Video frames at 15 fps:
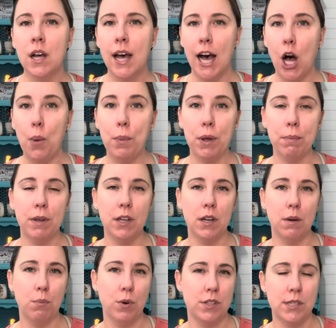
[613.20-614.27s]
helping me
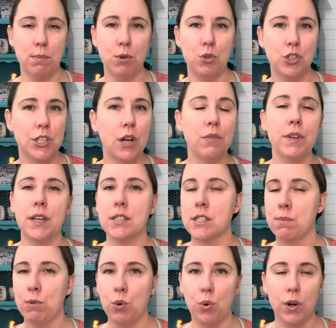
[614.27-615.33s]
with some new shelving,
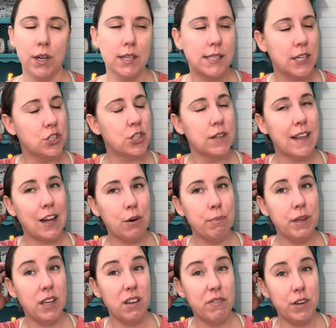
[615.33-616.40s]
some new organization. That'll
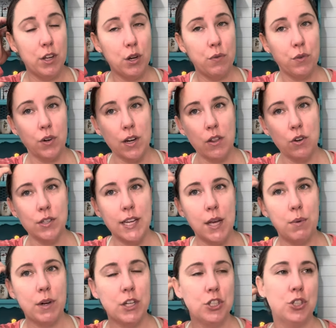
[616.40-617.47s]
be a video for another day
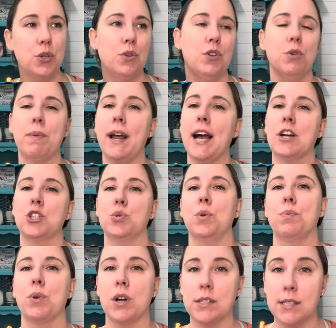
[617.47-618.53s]
when I show you my actual
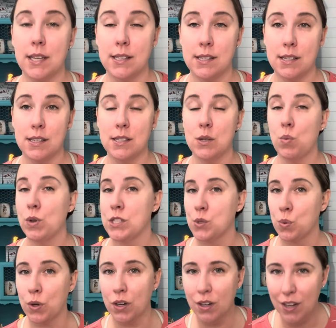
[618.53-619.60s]
processes once
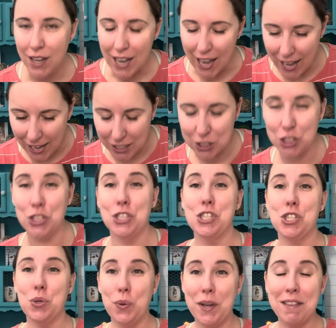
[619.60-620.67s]
we're actually
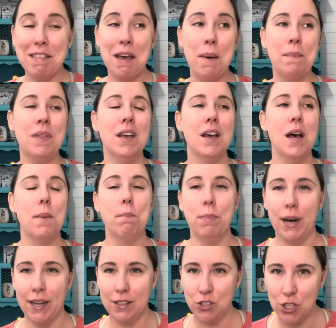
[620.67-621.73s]
doing them.
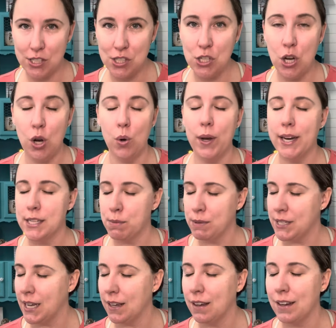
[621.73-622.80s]
But just know it has been
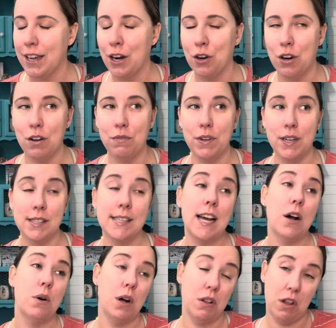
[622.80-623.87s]
taken care of. It is
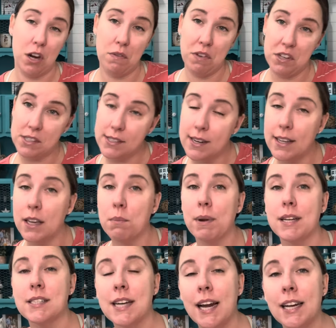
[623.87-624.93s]
now, a lot of it is sitting in
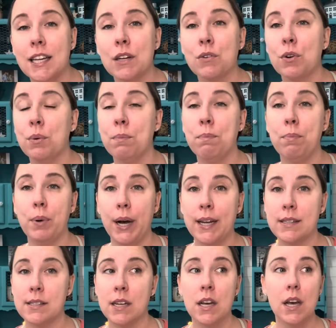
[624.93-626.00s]
my dining room,
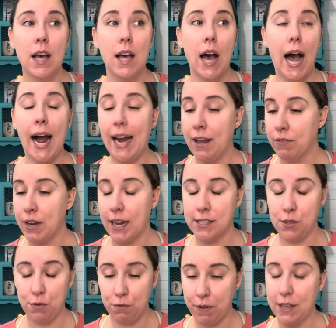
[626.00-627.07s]
but I have got
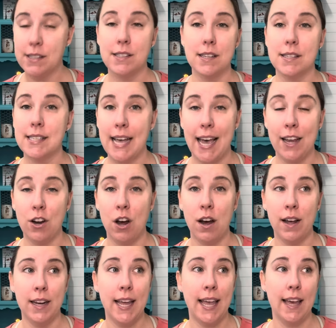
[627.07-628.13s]
to face this head
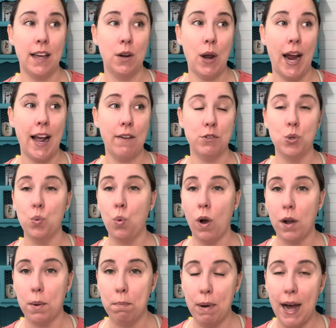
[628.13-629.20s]
on and I have to
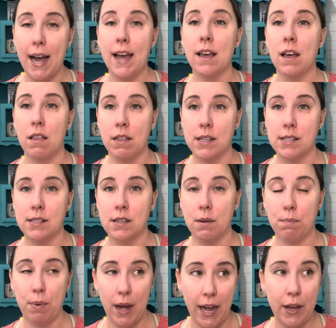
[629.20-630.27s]
walk by this
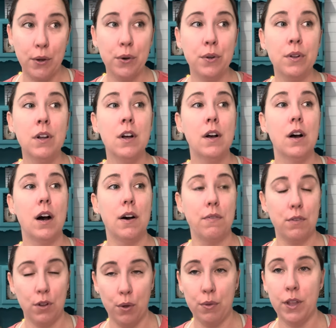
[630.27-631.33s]
pile of
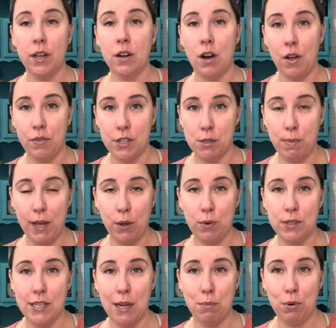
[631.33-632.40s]
clothing on this banquet
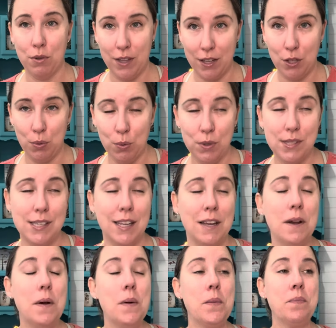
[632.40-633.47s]
table that you will
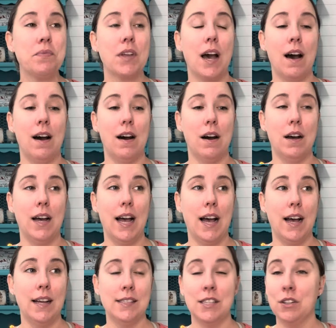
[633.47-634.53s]
see uh,
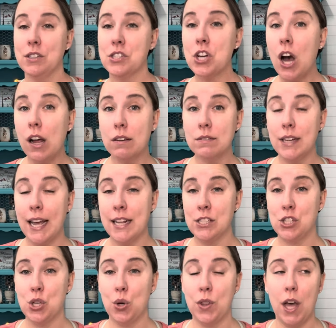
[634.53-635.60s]
until it's gone. And
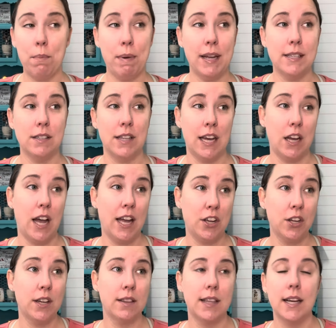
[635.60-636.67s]
so that might, that I
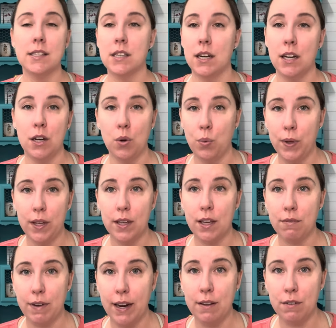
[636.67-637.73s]
could get that done in a week
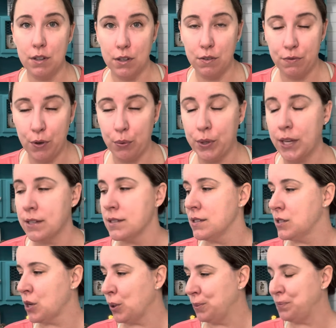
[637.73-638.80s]
if I focus.
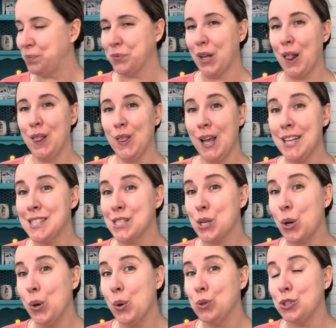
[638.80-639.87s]
So let's
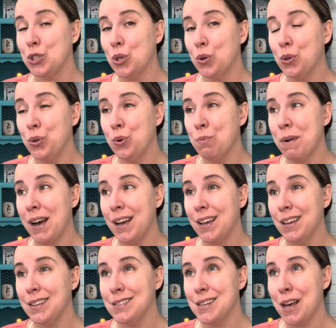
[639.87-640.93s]
go show you
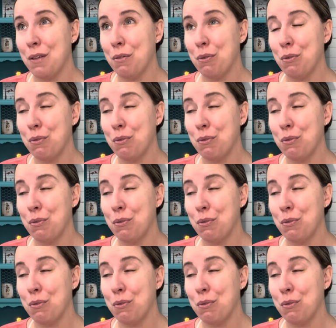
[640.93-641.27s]
my death